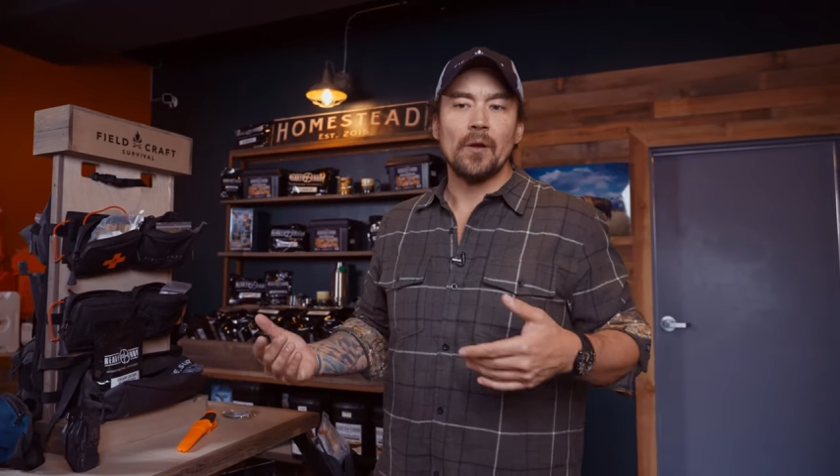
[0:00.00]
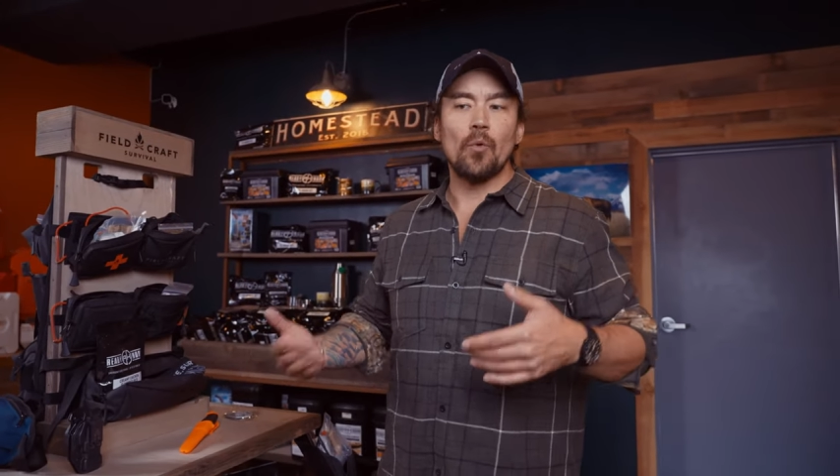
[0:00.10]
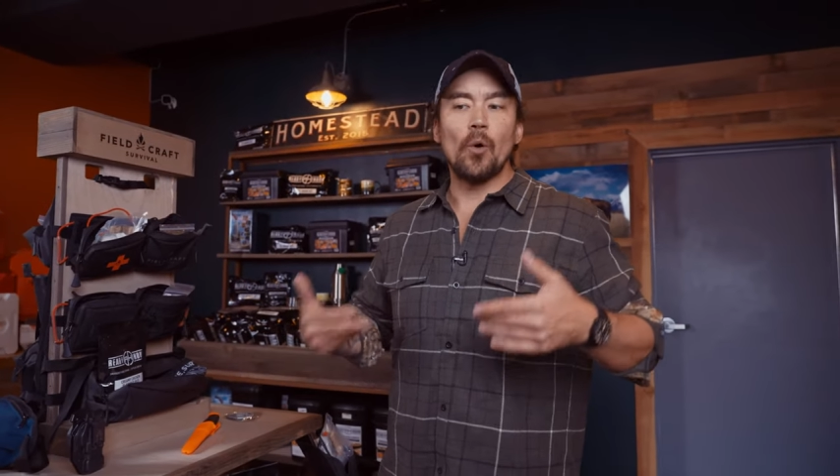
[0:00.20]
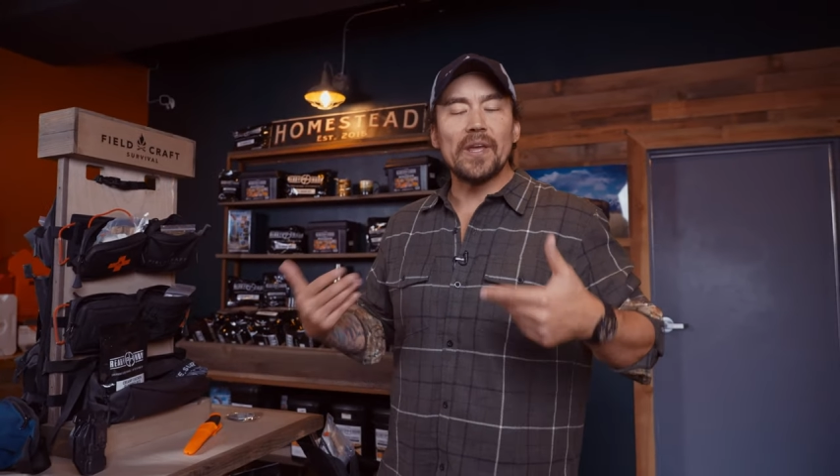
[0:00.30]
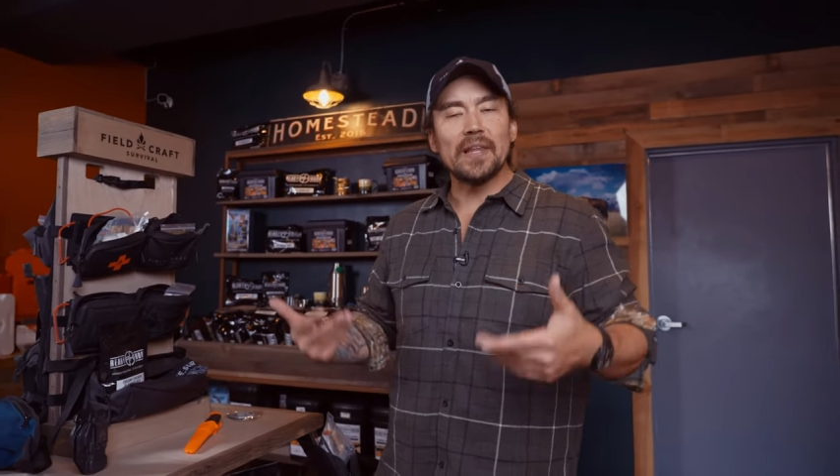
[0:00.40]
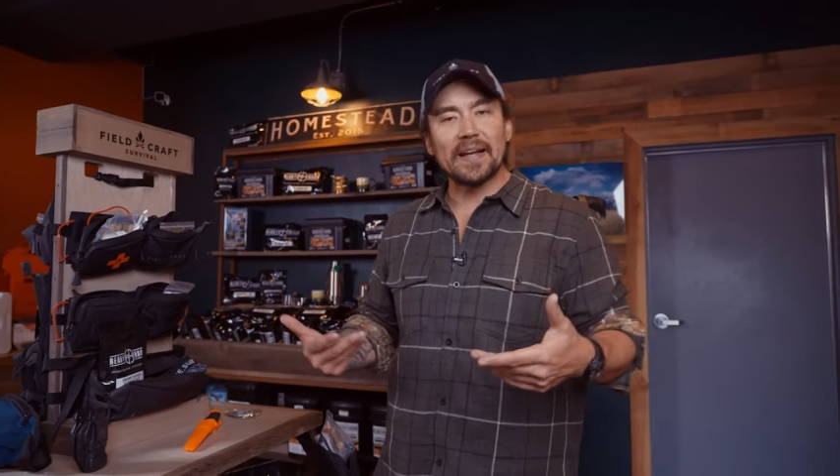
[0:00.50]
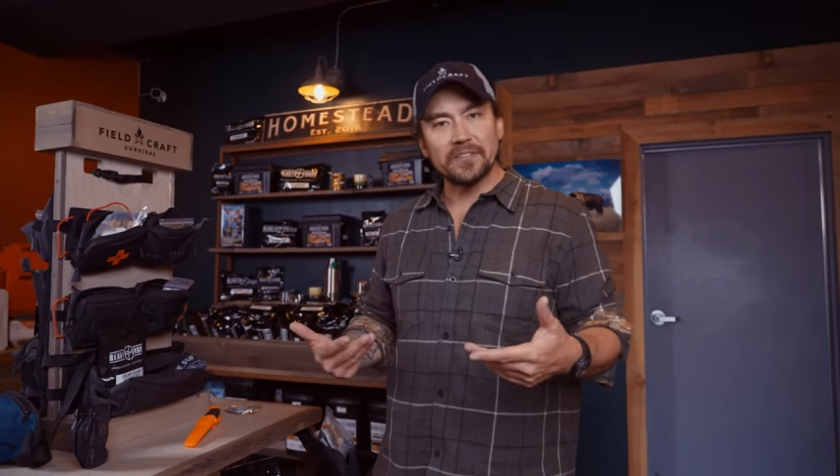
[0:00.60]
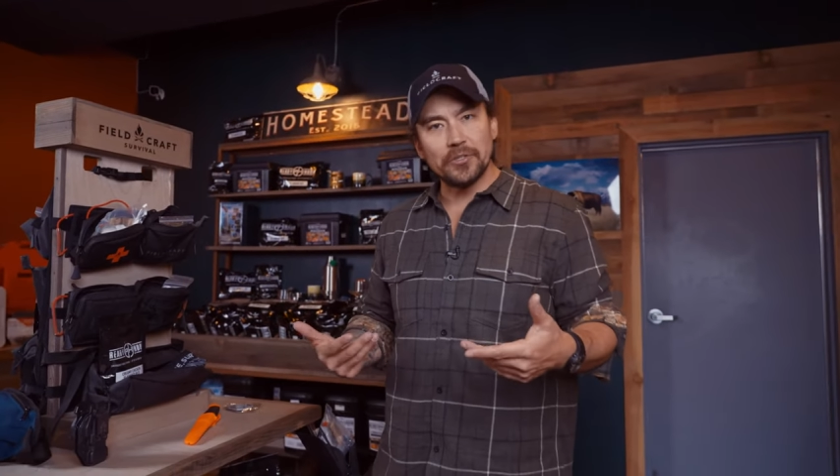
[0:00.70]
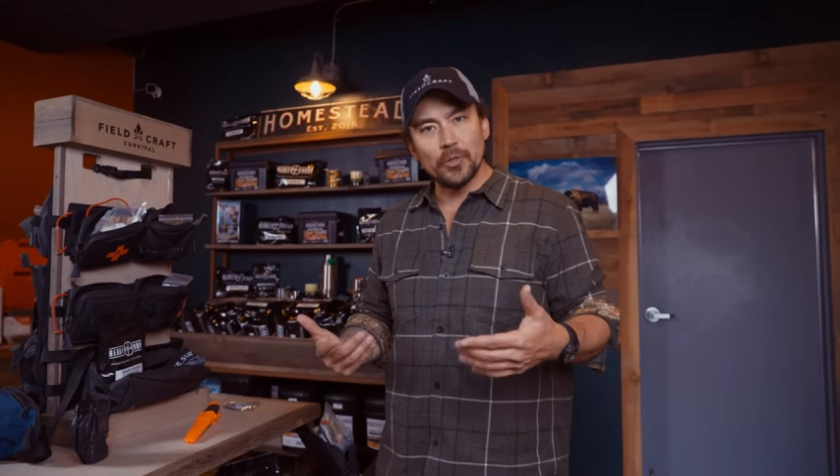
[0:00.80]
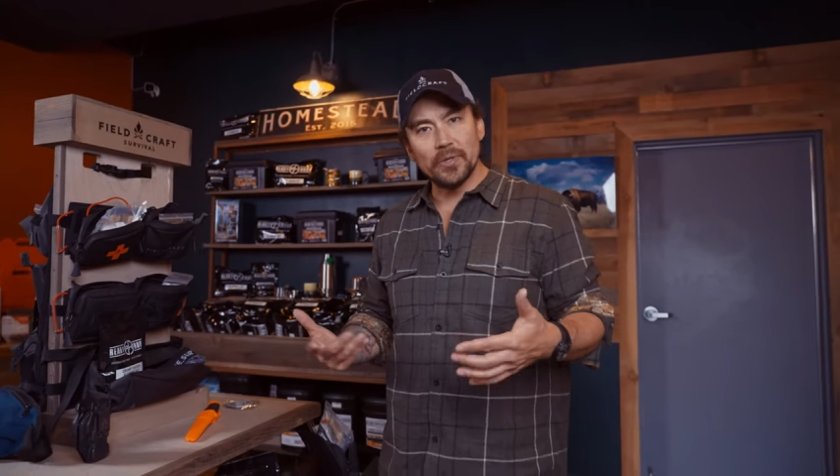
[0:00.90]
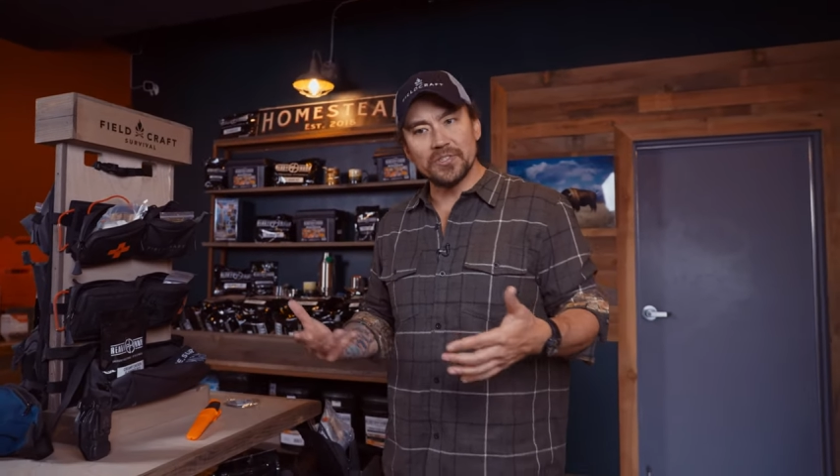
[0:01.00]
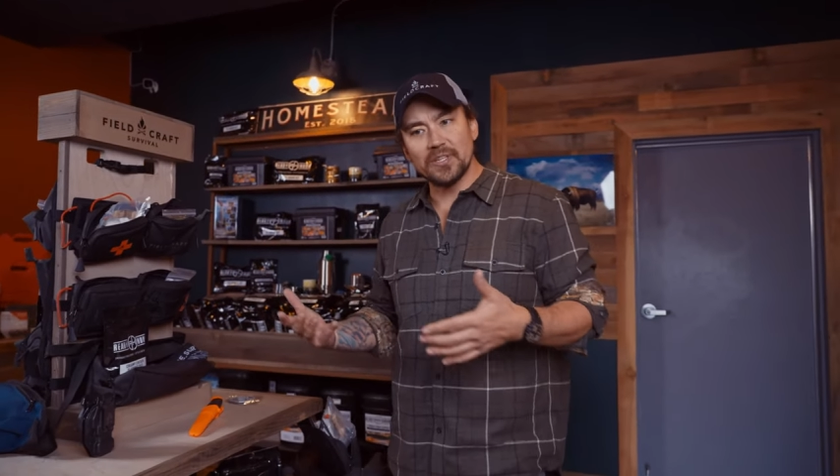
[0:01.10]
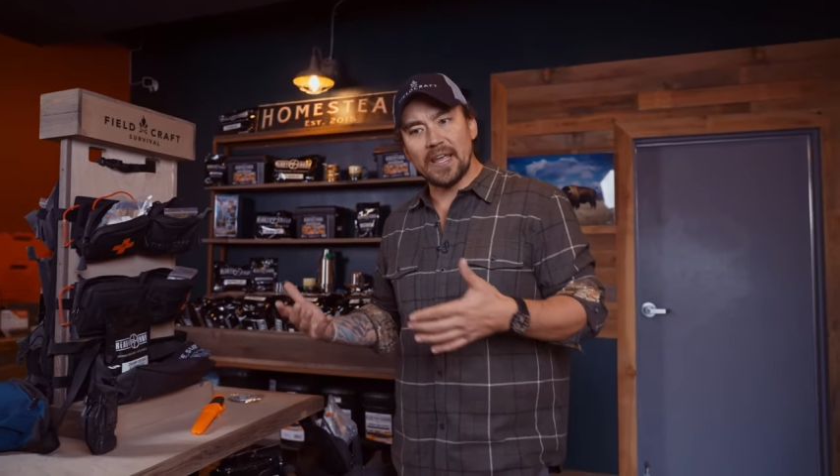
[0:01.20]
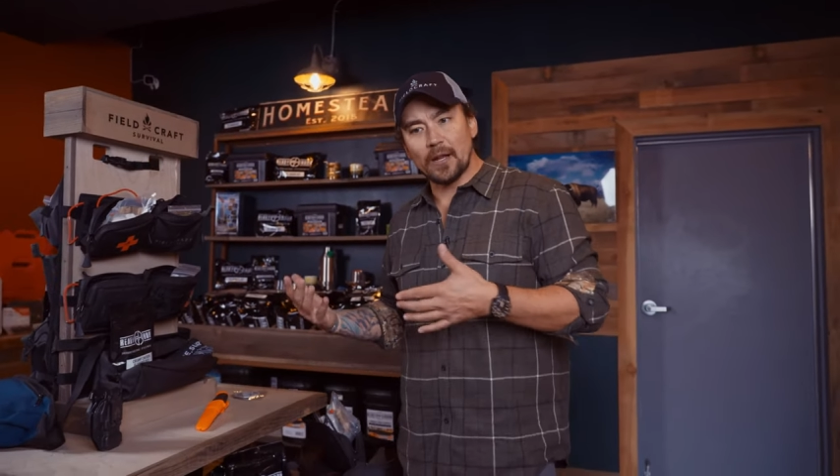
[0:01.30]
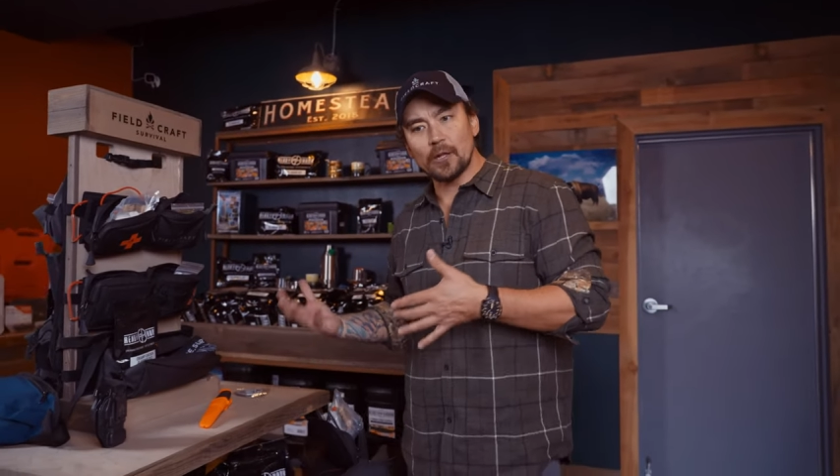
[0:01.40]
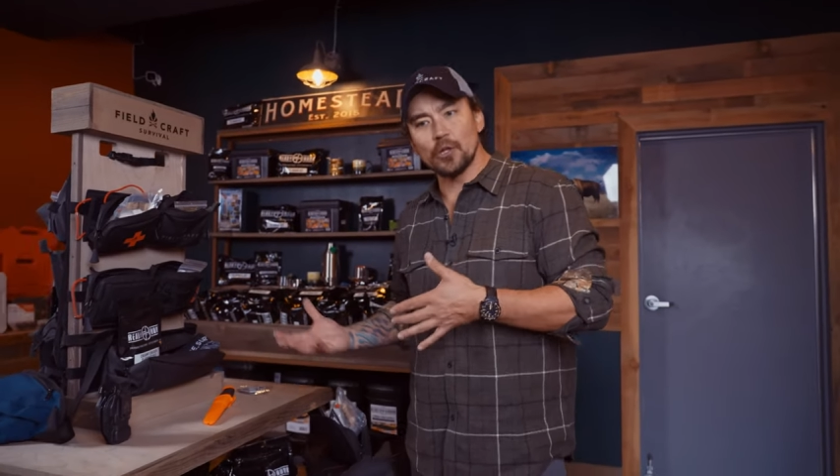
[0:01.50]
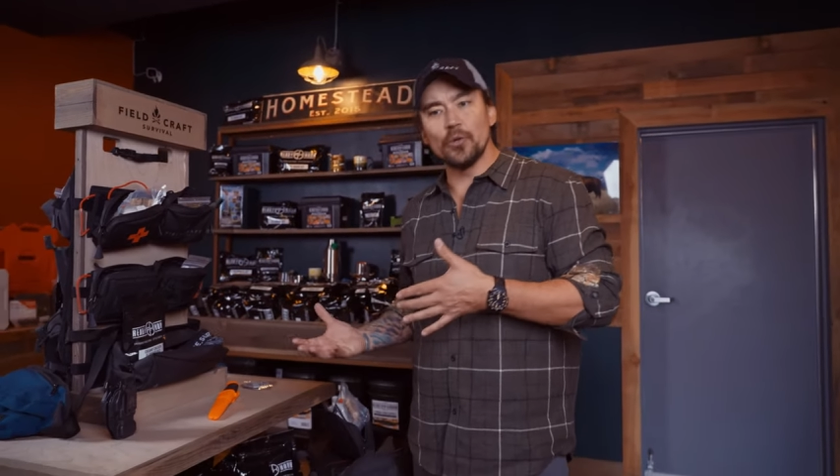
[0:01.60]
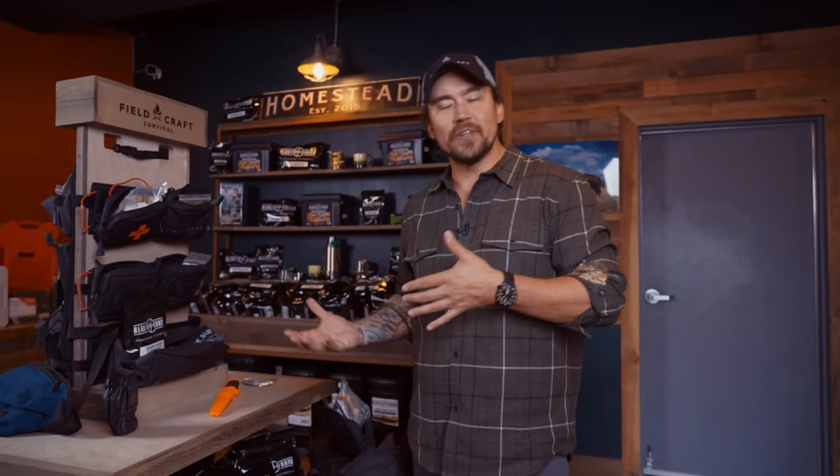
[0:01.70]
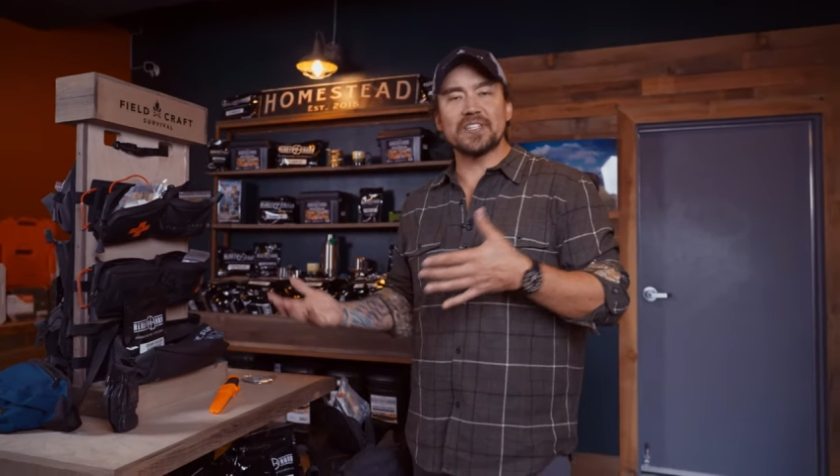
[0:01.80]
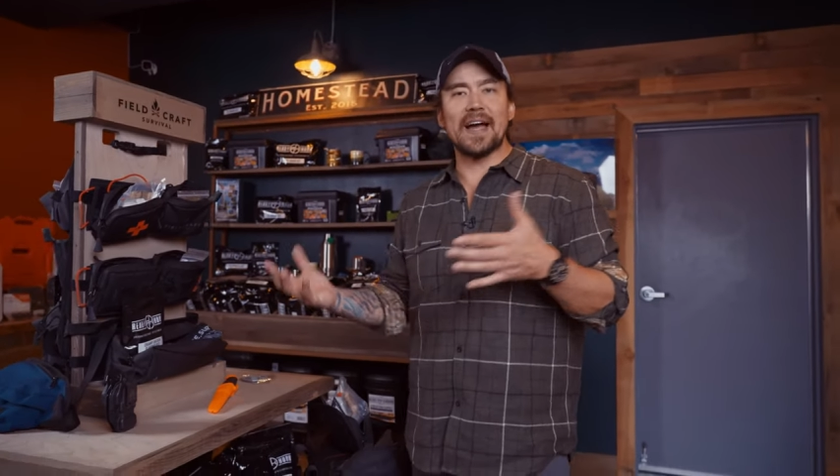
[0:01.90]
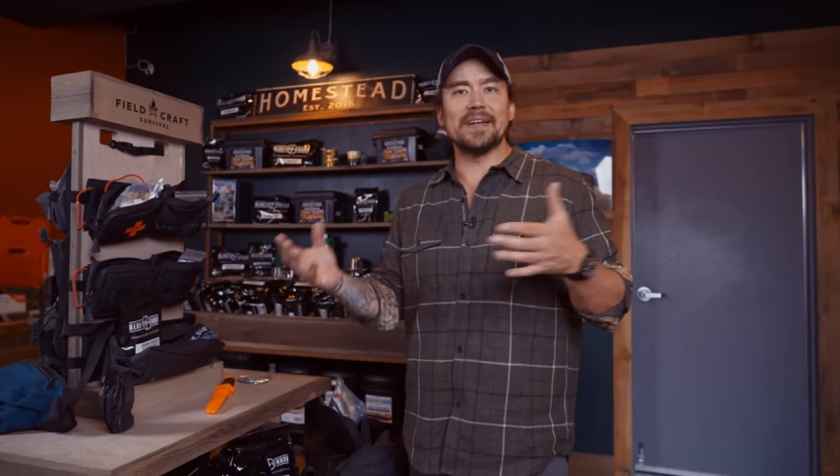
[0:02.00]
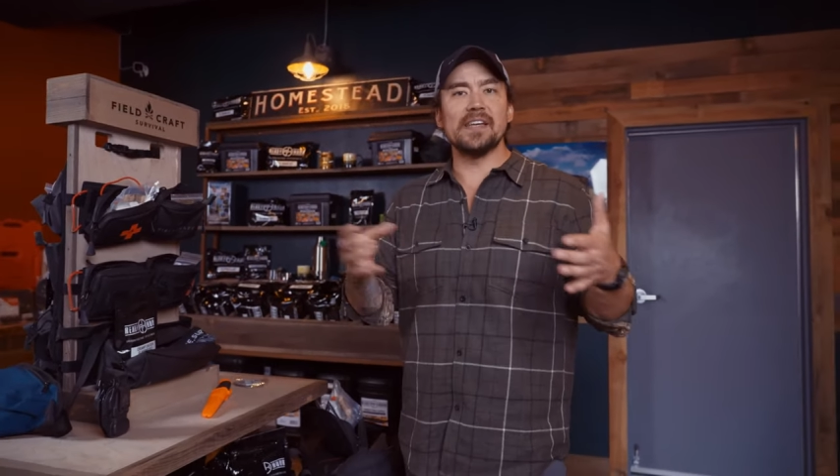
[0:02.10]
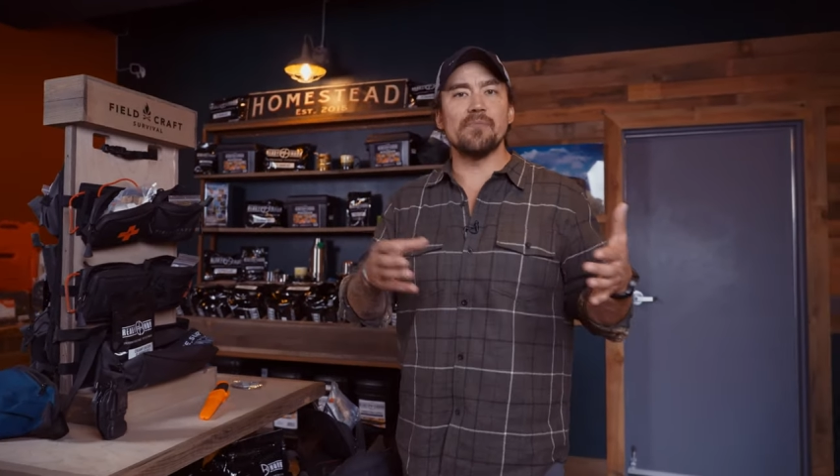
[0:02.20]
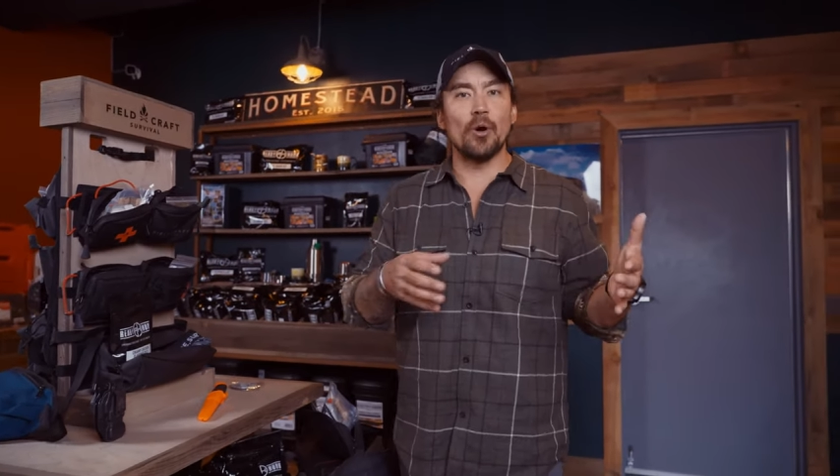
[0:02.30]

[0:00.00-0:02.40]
What we like to do is include this idea of